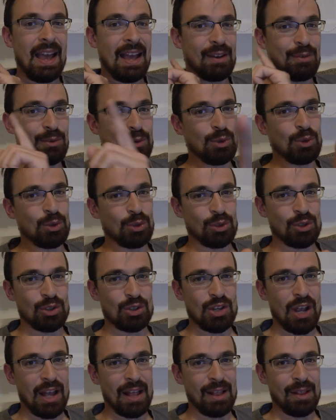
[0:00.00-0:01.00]
If you're new to
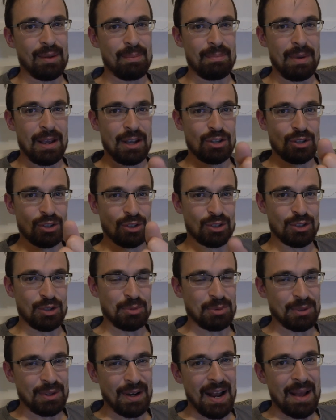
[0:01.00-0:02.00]
this channel, make sure to
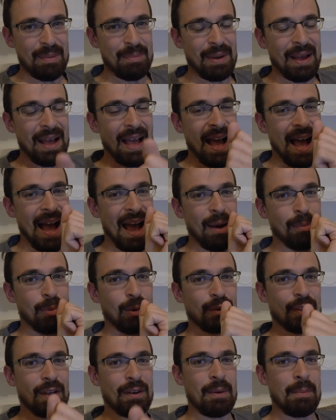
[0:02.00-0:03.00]
subscribe. I
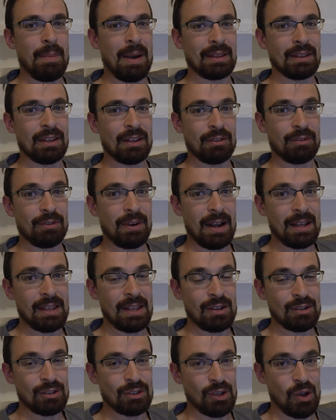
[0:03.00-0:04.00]
upload every Monday and
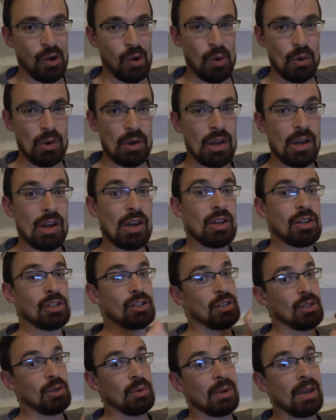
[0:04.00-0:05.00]
Friday, so
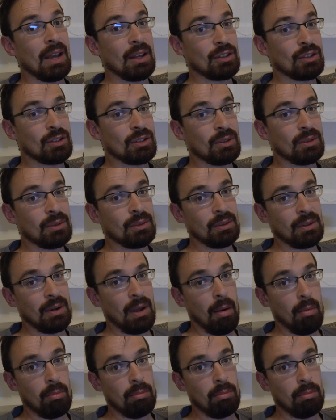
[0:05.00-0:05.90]
see you again soon.